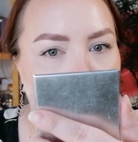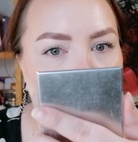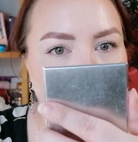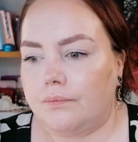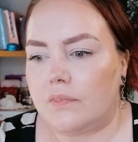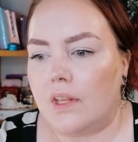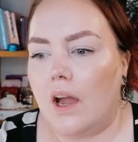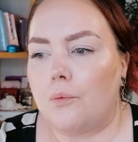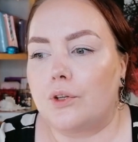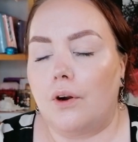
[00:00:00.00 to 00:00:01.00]
But
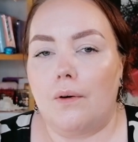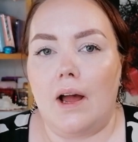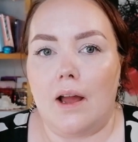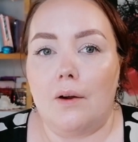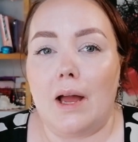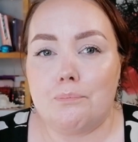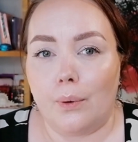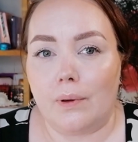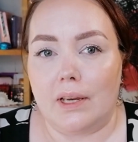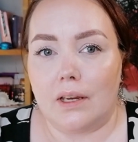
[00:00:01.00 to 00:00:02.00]
I
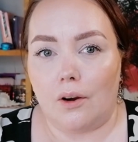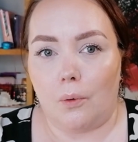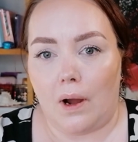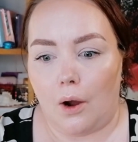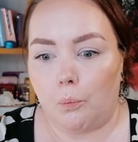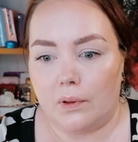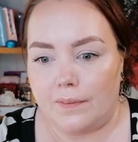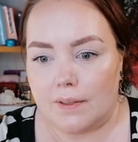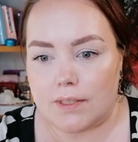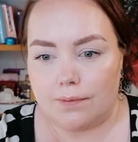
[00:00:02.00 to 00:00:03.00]
happily go out
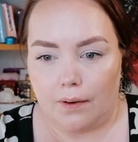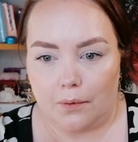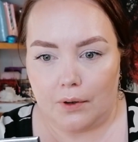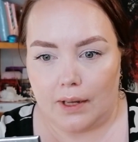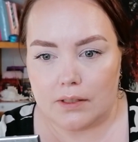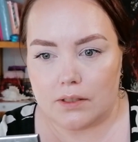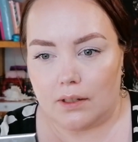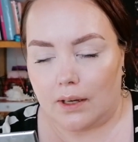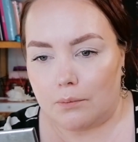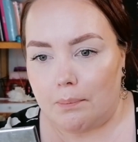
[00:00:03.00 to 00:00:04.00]
with this foundation
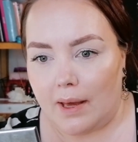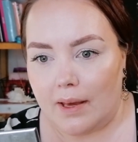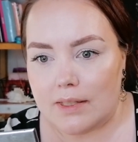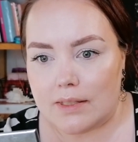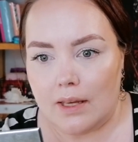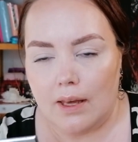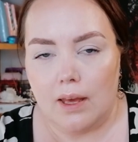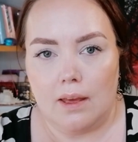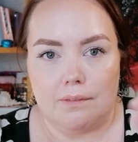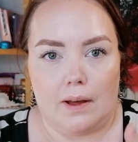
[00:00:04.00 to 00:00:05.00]
like base
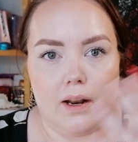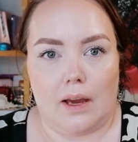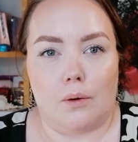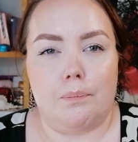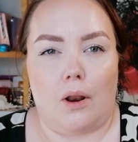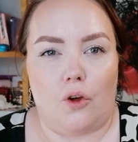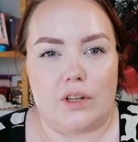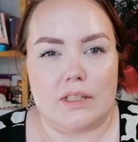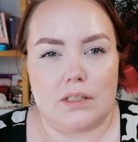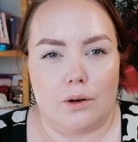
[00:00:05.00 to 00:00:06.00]
if I like plot
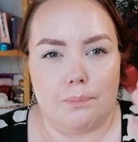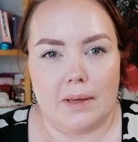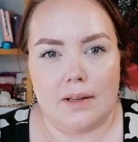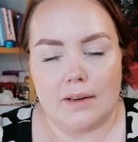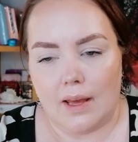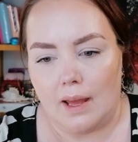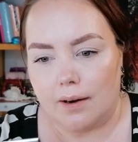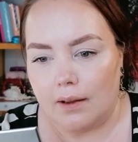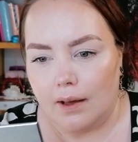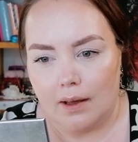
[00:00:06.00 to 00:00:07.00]
it a bit,
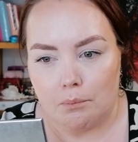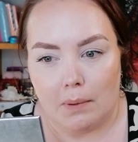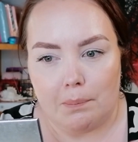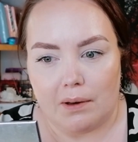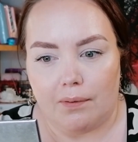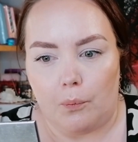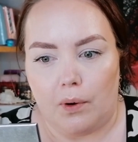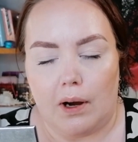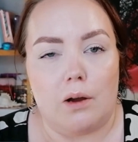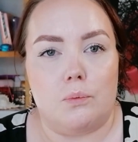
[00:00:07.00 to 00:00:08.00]
and maybe if
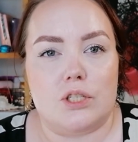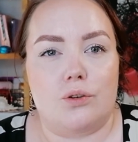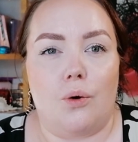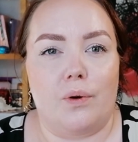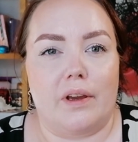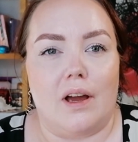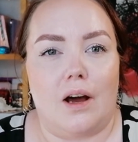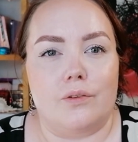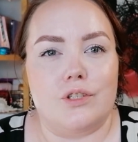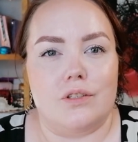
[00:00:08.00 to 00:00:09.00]
I was going
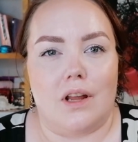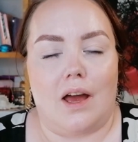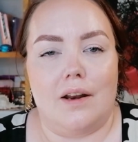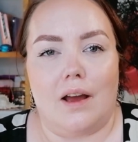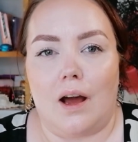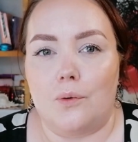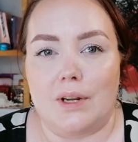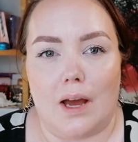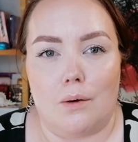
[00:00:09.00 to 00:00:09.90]
out tonight I would